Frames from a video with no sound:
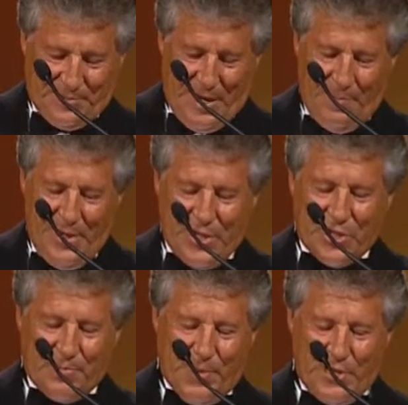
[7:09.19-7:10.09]
I've been
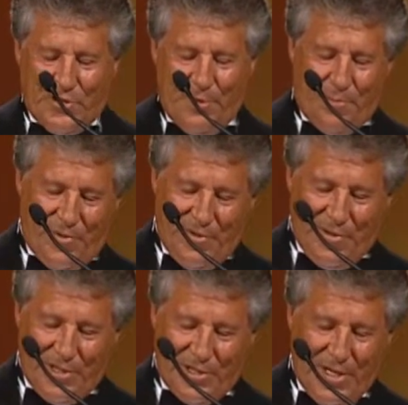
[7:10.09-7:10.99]
especially
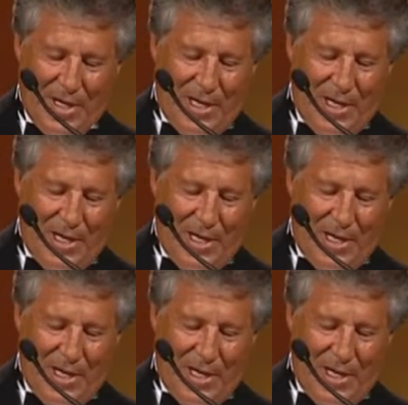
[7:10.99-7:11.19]
privileged